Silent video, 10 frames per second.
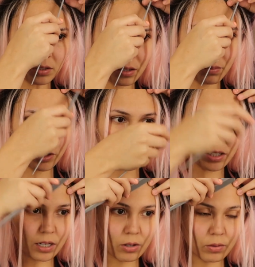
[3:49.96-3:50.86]
So I brush it
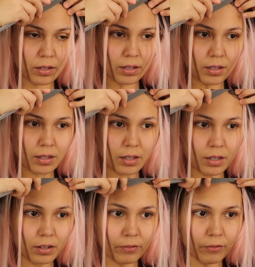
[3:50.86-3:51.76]
down and
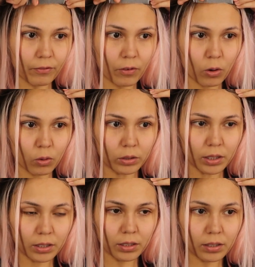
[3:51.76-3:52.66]
then fold.